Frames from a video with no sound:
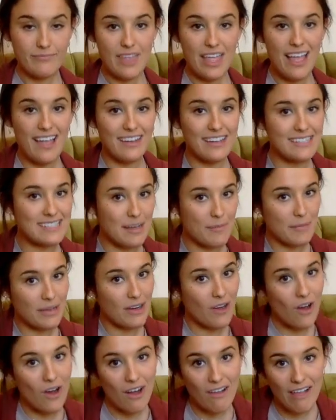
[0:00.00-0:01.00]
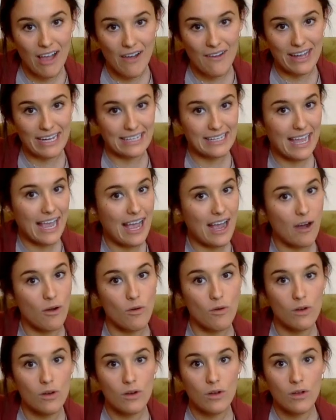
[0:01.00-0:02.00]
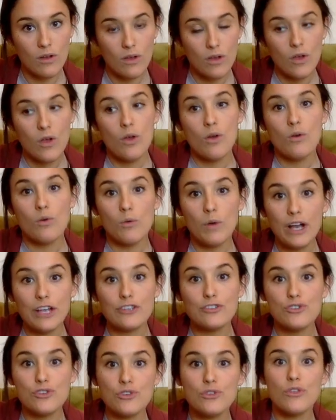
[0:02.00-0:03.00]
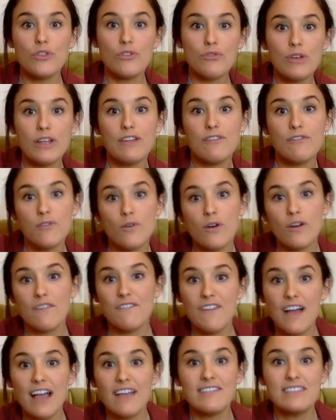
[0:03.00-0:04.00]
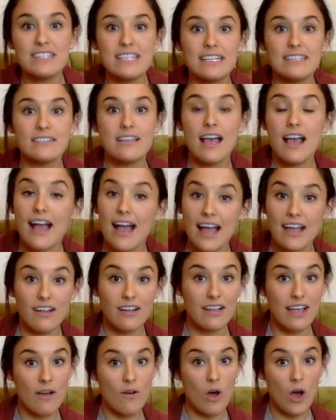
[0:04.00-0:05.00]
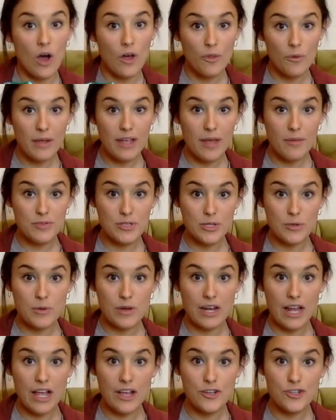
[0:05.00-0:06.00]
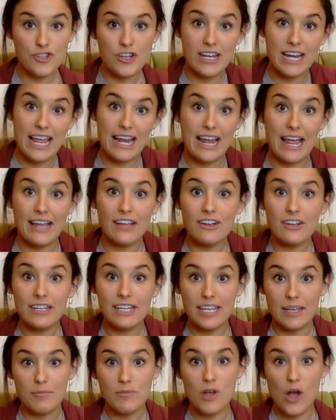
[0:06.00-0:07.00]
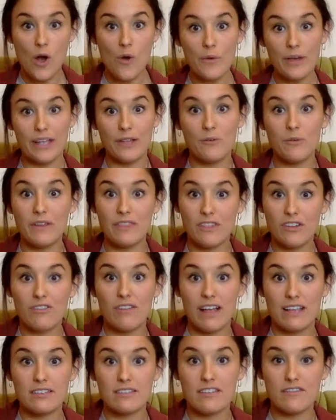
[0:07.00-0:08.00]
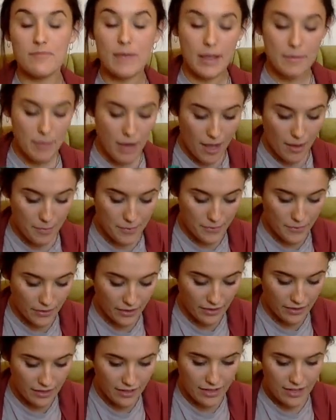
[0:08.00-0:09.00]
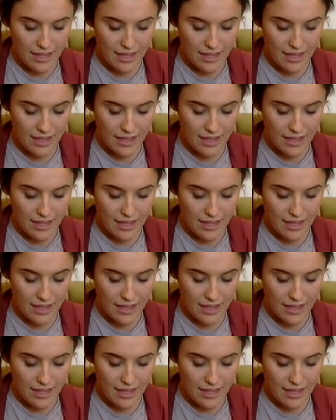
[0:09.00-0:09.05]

I could dump it all out and count. 1, 2, 3, 4, 5, 6. I could count all the way up to 100, and I could keep going with the rest of my popcorn.